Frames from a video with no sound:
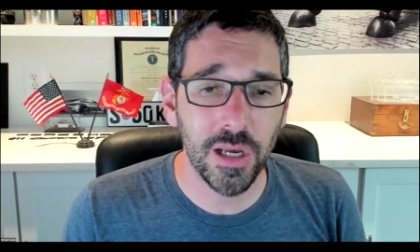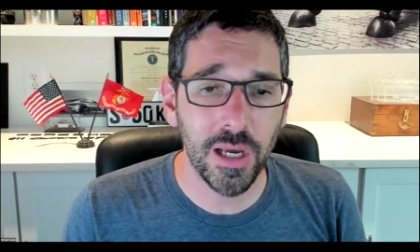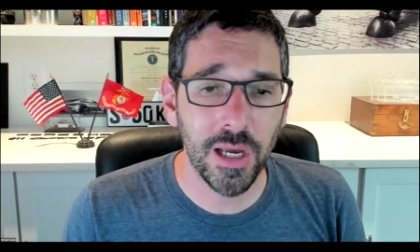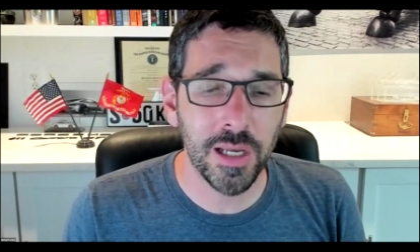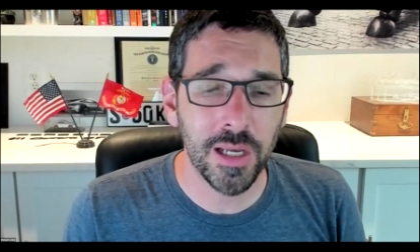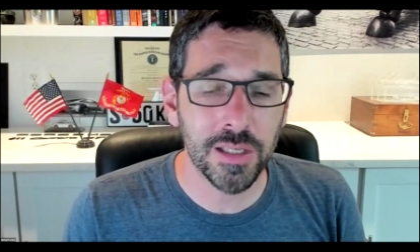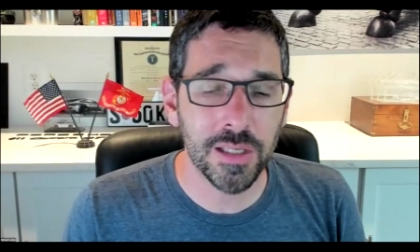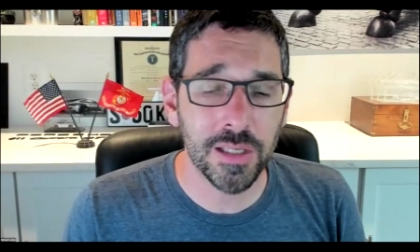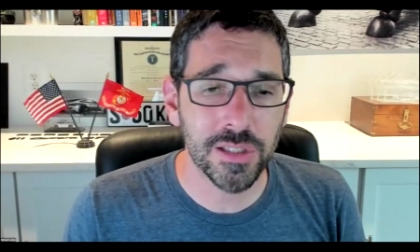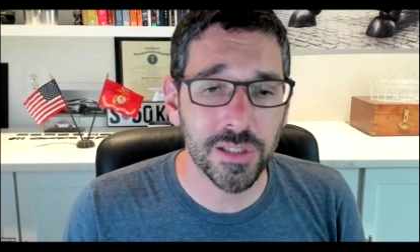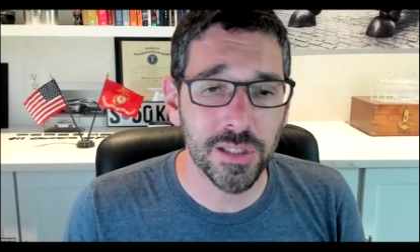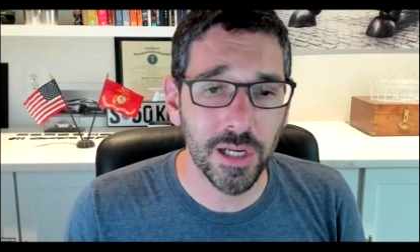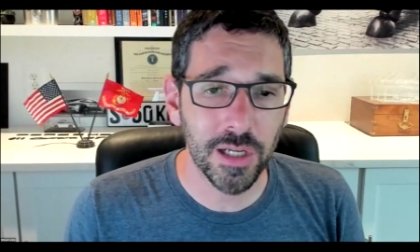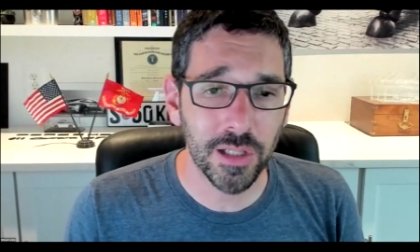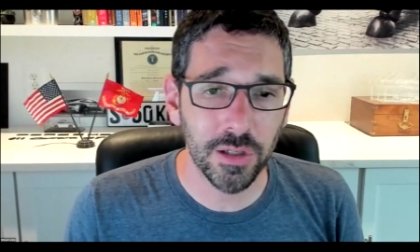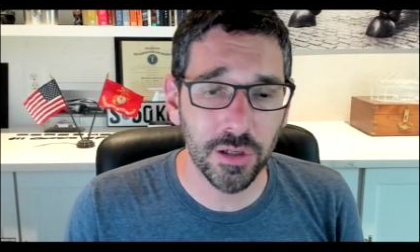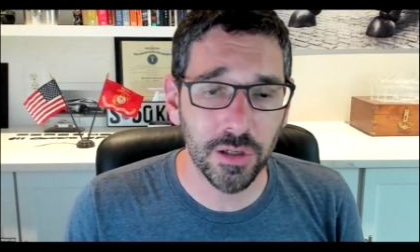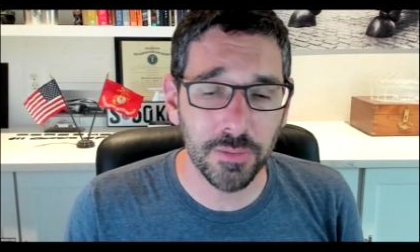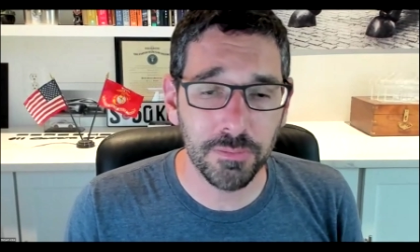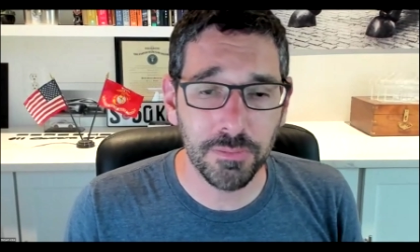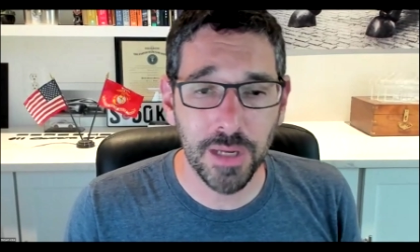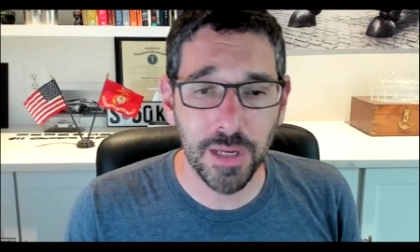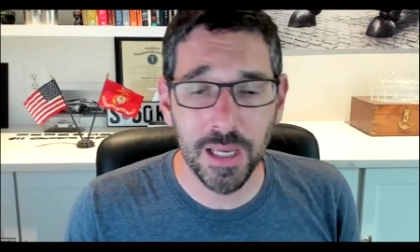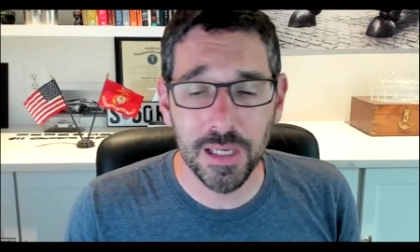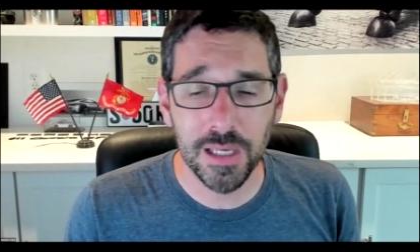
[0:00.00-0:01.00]
a
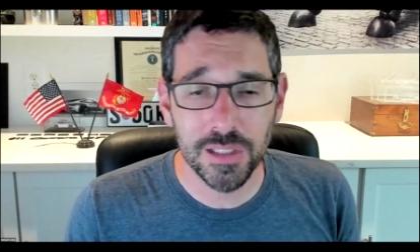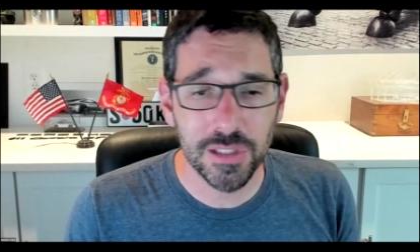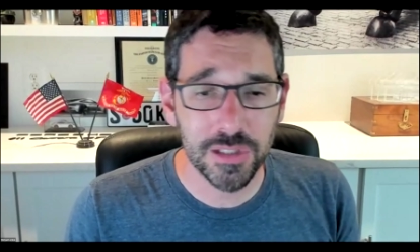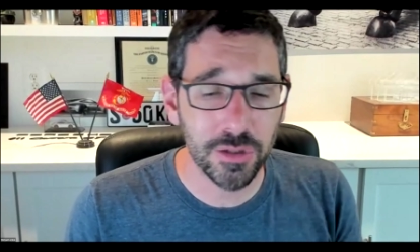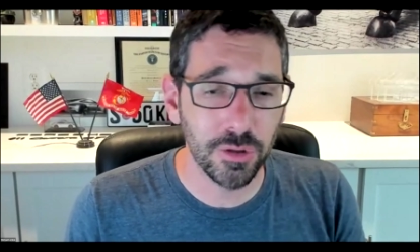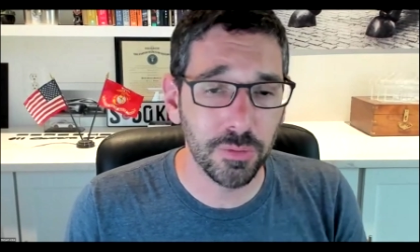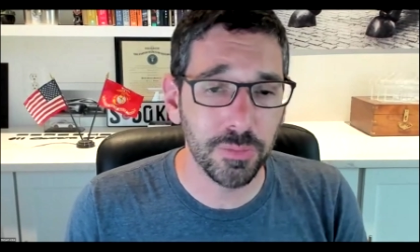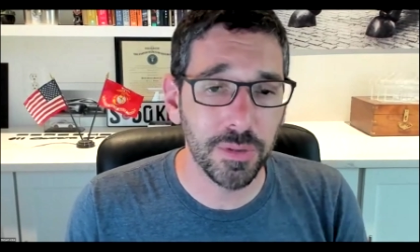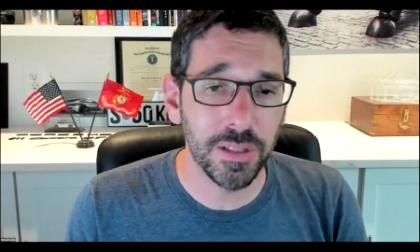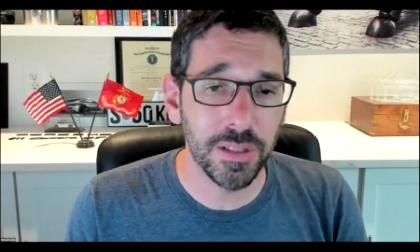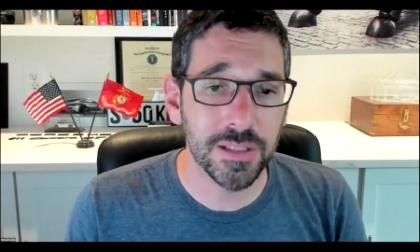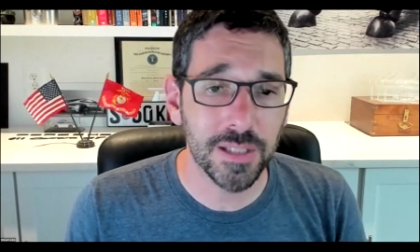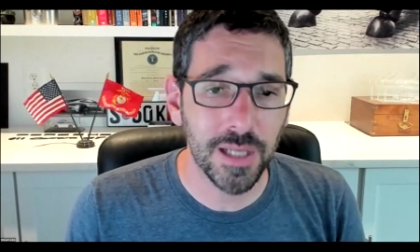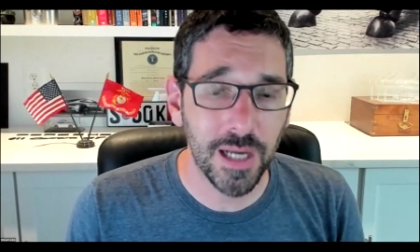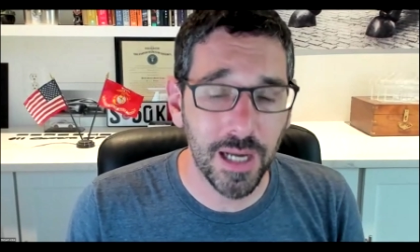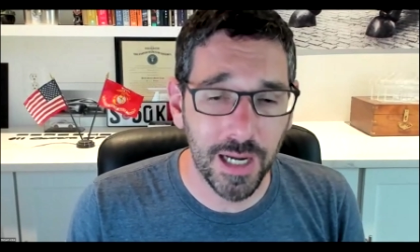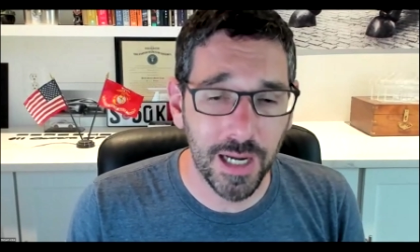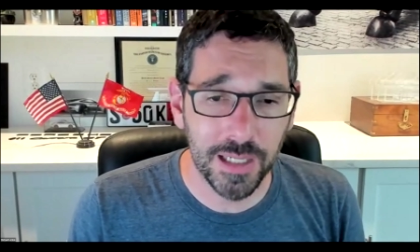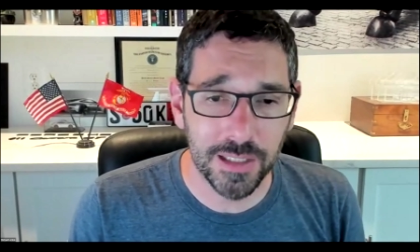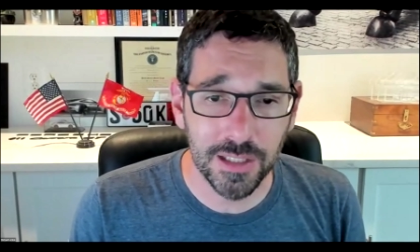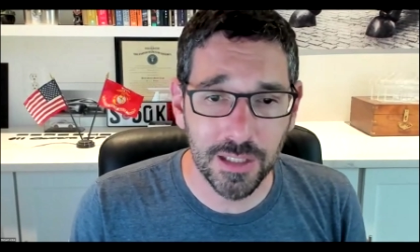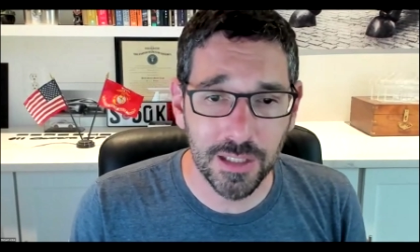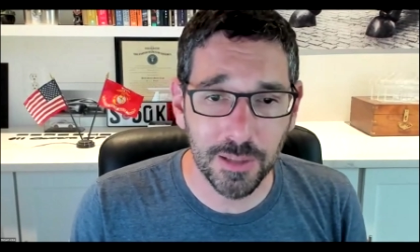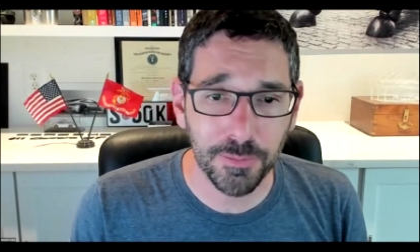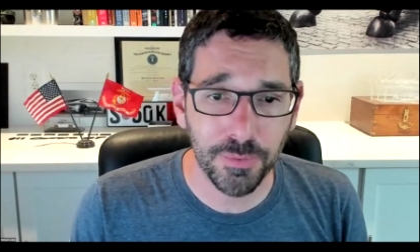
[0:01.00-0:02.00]
seller may still be
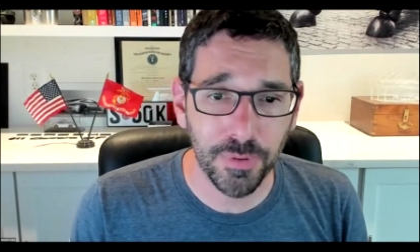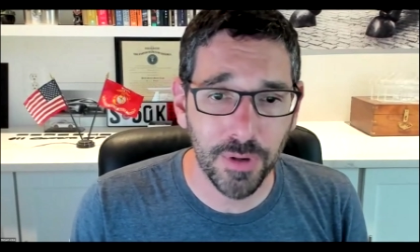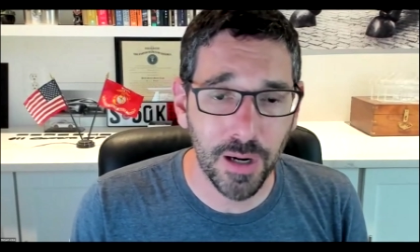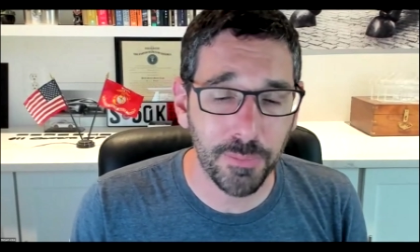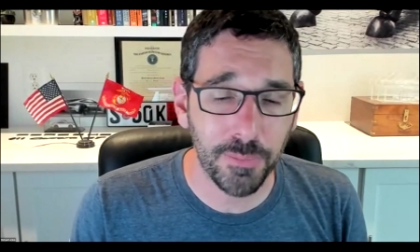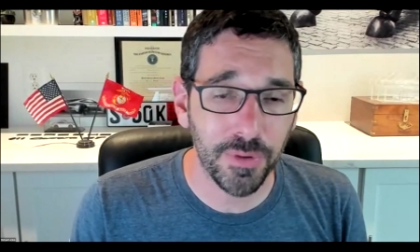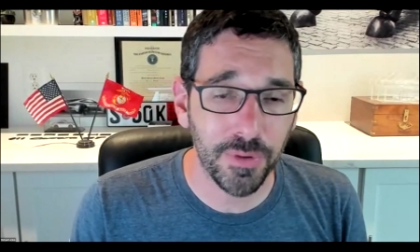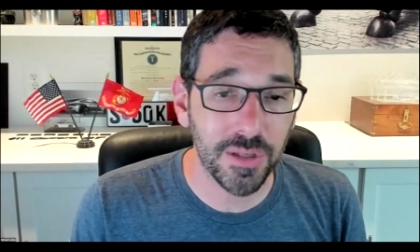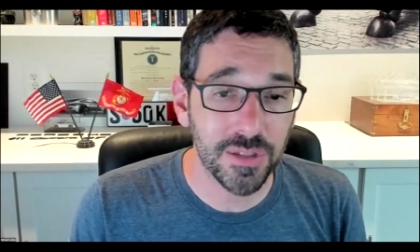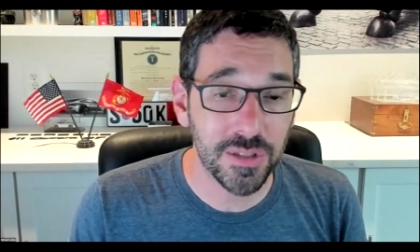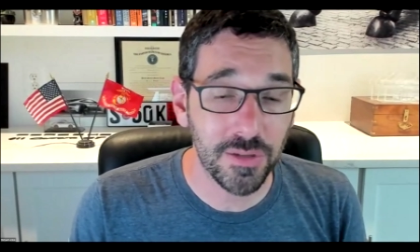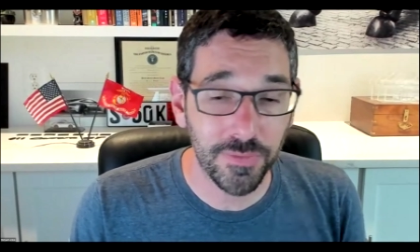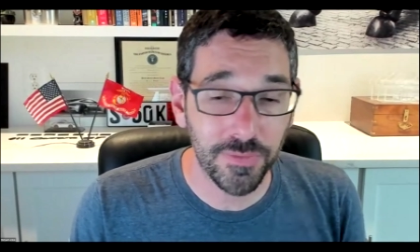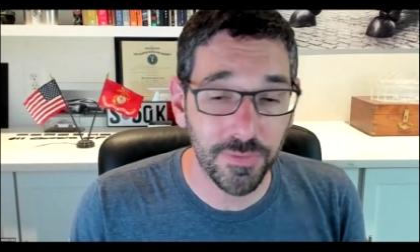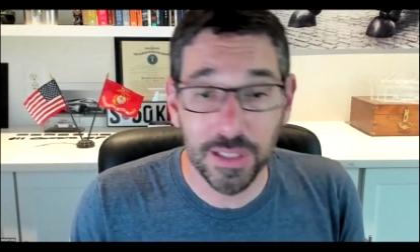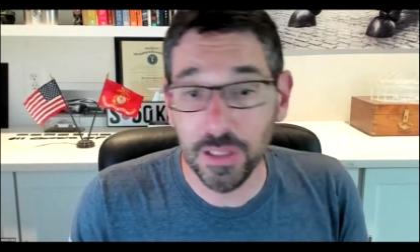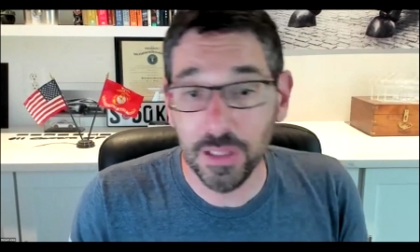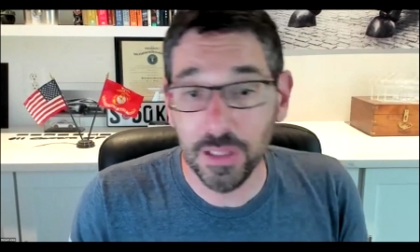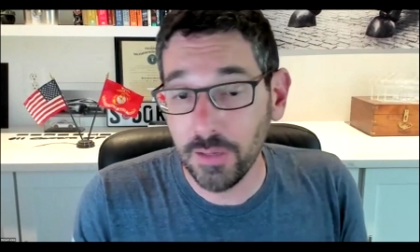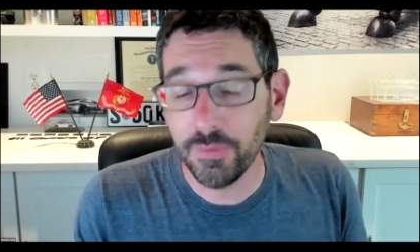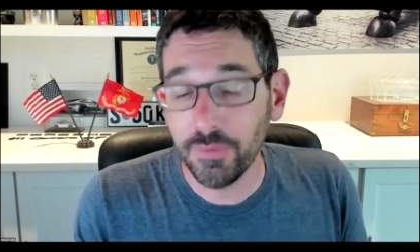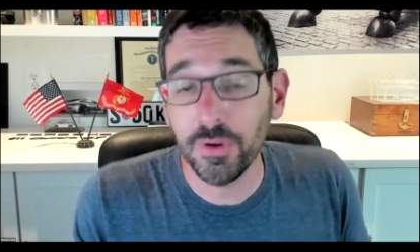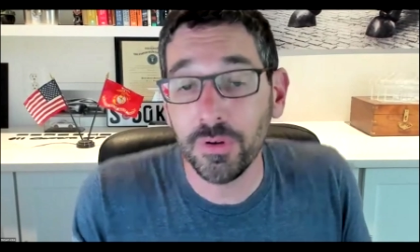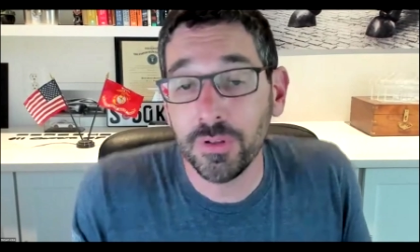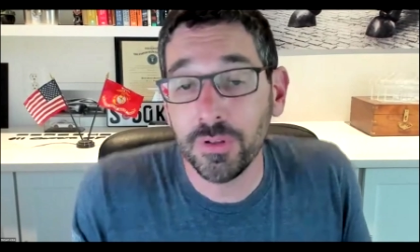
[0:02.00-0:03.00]
tied to the property is if they
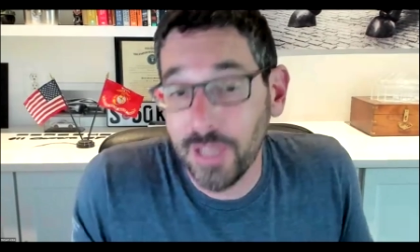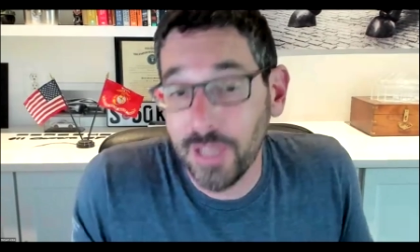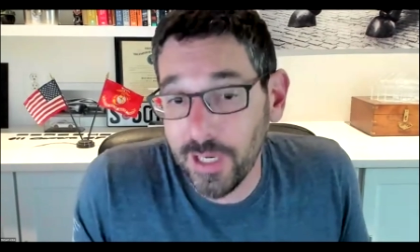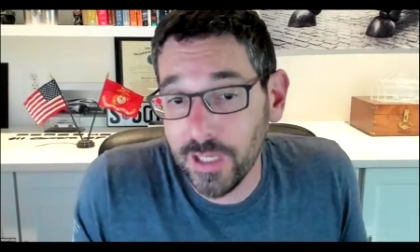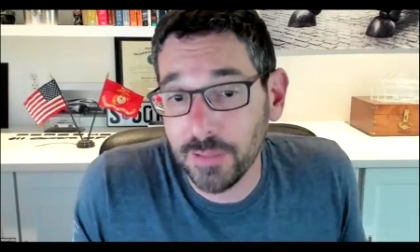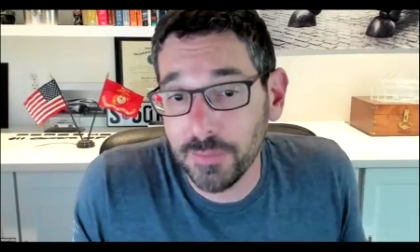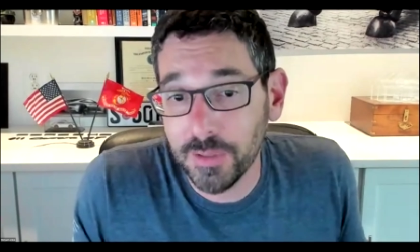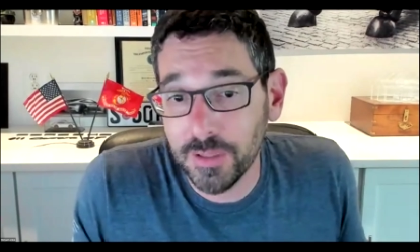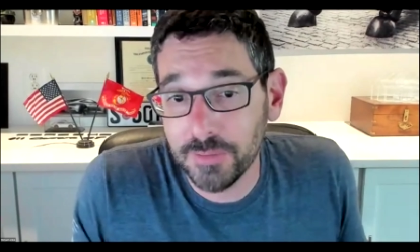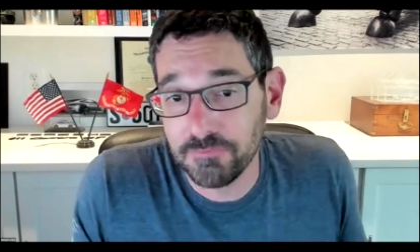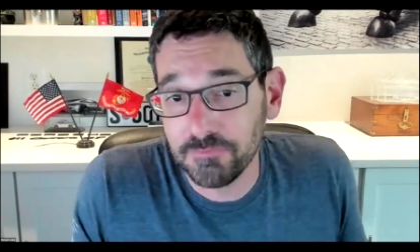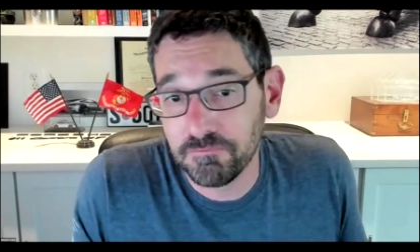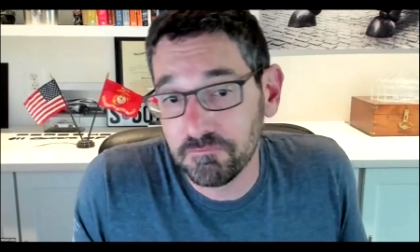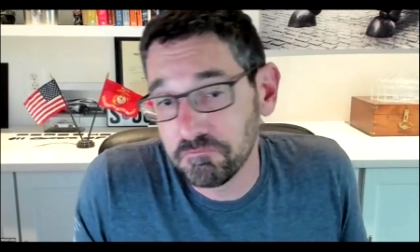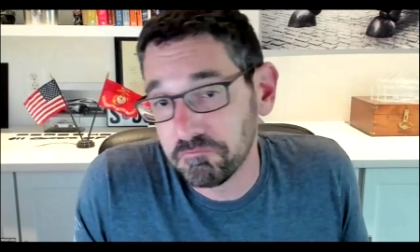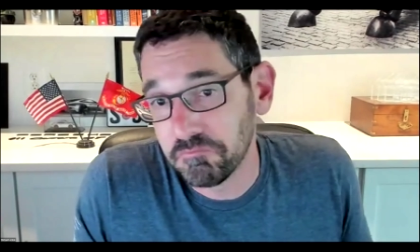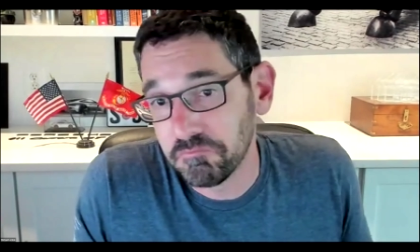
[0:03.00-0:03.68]
leave their entitlement.